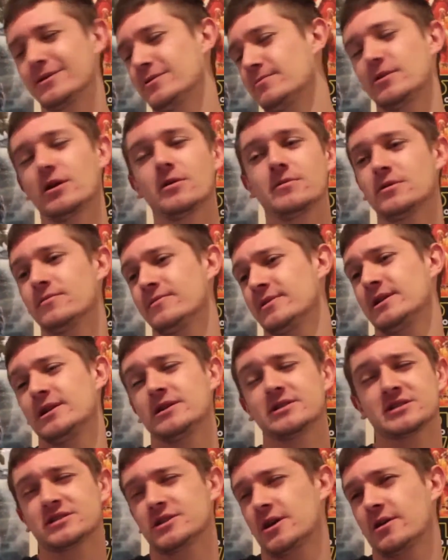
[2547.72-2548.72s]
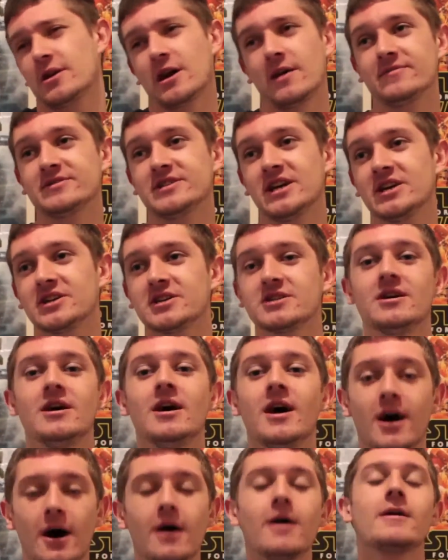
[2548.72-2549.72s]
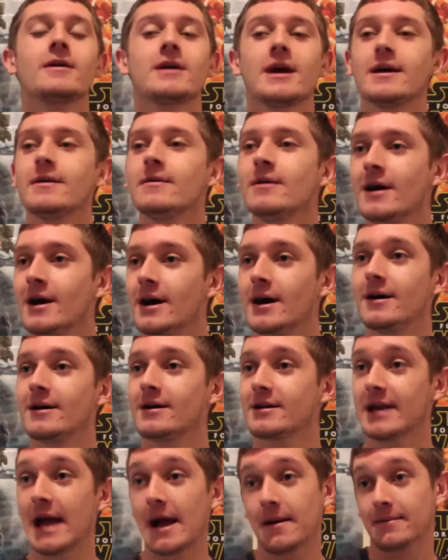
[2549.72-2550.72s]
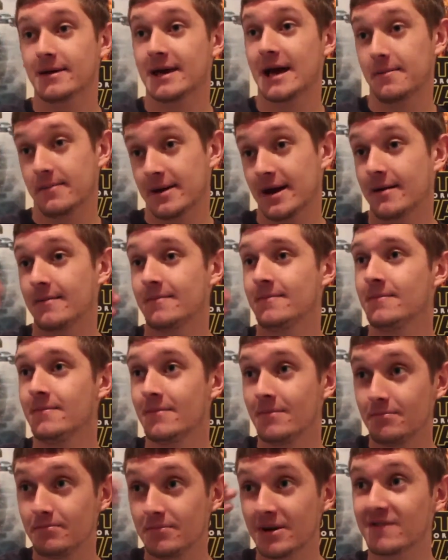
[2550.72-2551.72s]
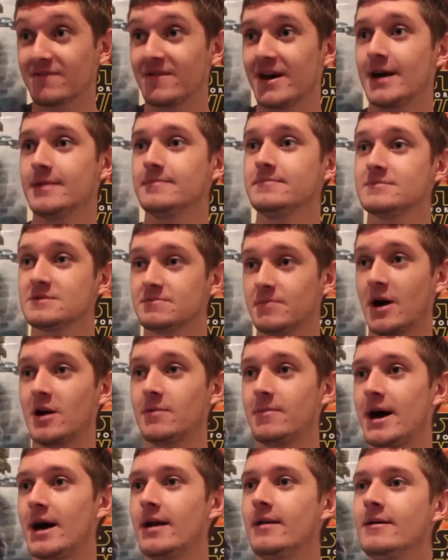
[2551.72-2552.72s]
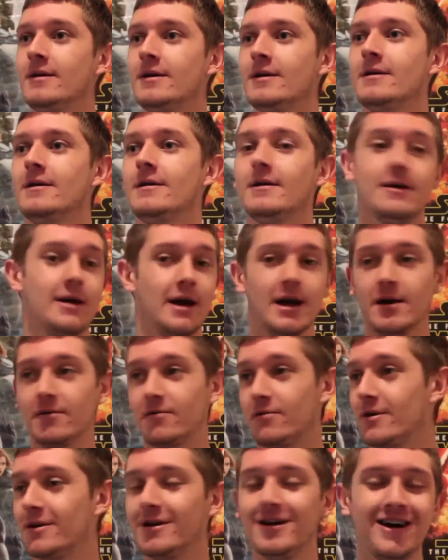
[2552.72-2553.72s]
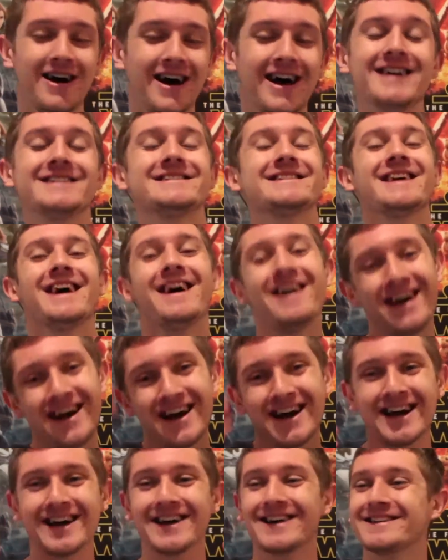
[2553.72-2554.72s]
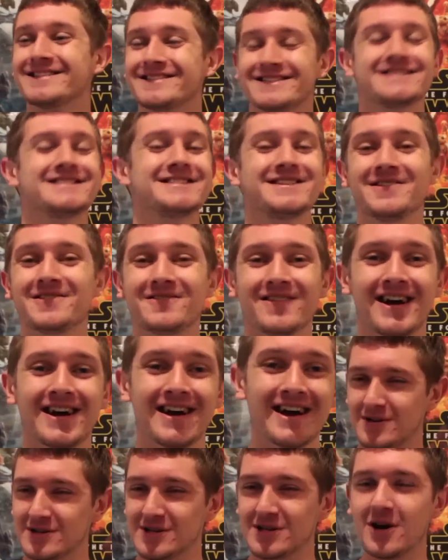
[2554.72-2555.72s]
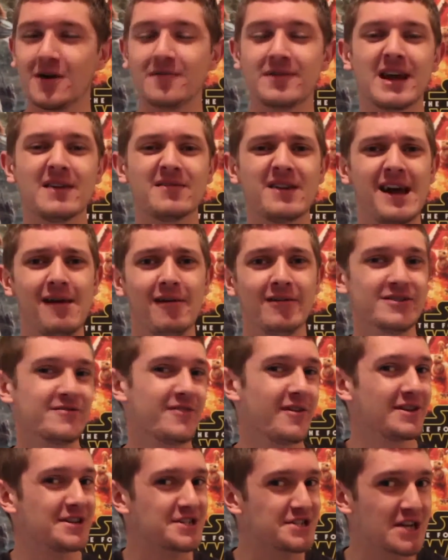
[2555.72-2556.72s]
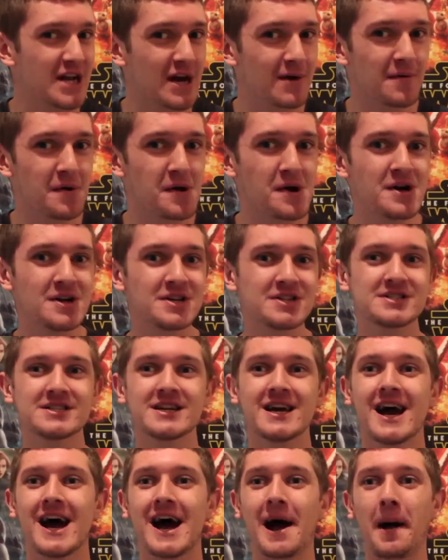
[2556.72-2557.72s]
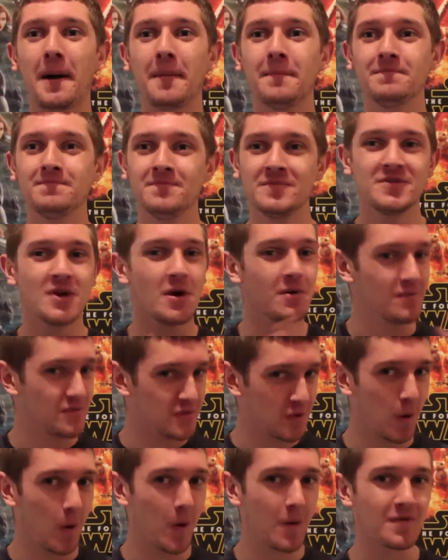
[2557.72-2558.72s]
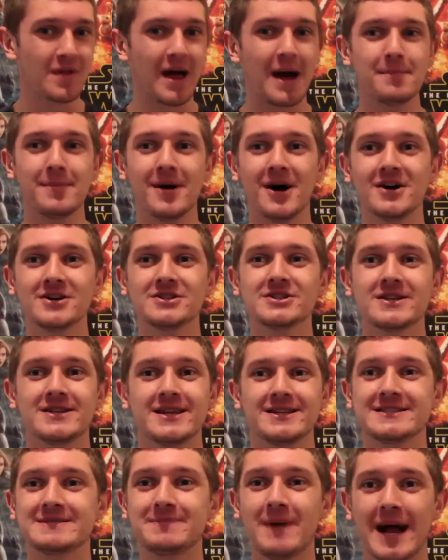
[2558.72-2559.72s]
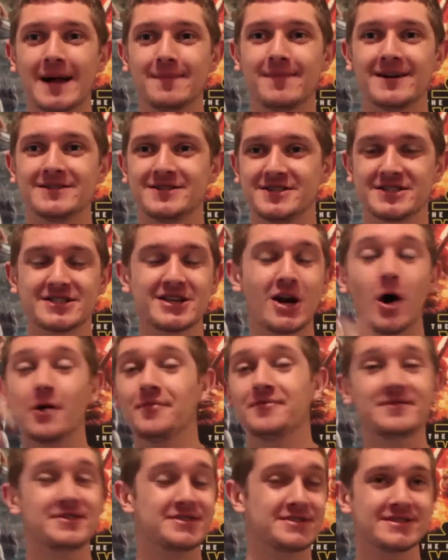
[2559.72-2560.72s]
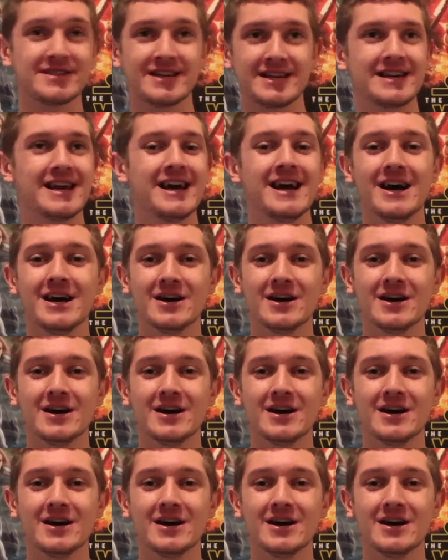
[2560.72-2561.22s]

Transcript: we don't really need to start a conversation. Oh, okay. Cam, big fan, Spider-Man. Hey everyone. Yeah, it's just so great, because a lot of the other heroes are very serious, don't talk that much, and then Spider-Man just constantly